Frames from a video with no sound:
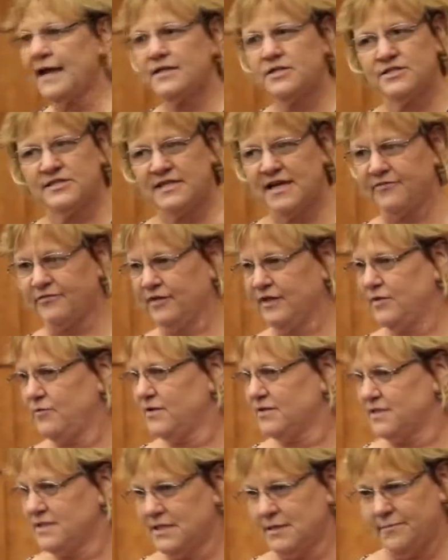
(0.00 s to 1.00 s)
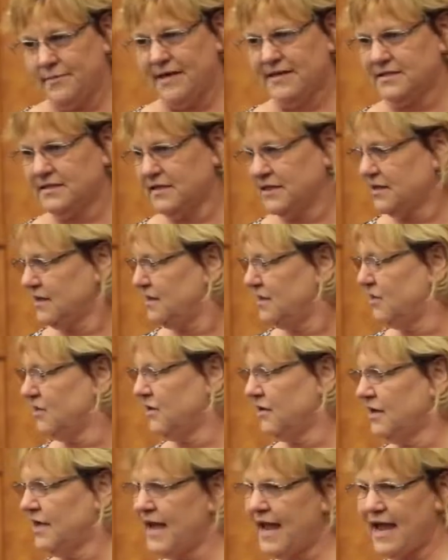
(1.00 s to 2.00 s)
I definitely wasn't the best looking
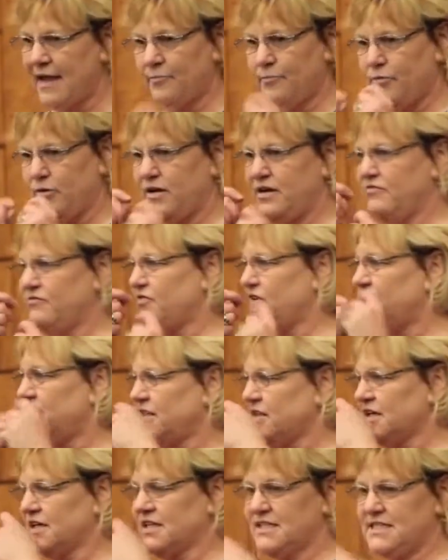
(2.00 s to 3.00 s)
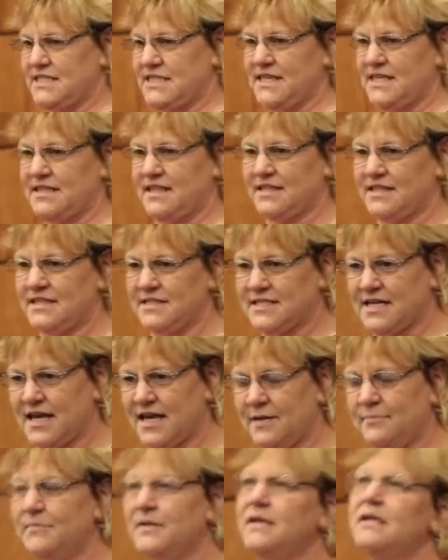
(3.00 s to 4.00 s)
girl. I had pretty funny looking teeth at the
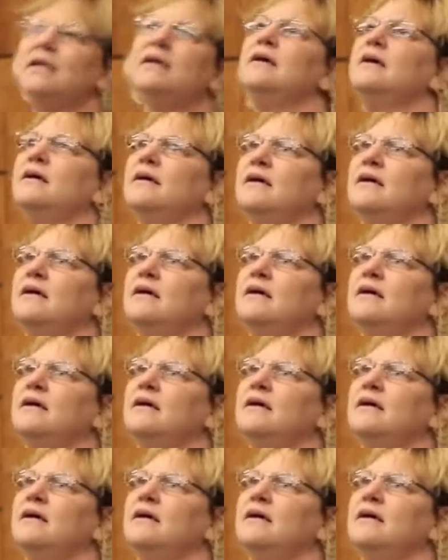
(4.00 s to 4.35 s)
time.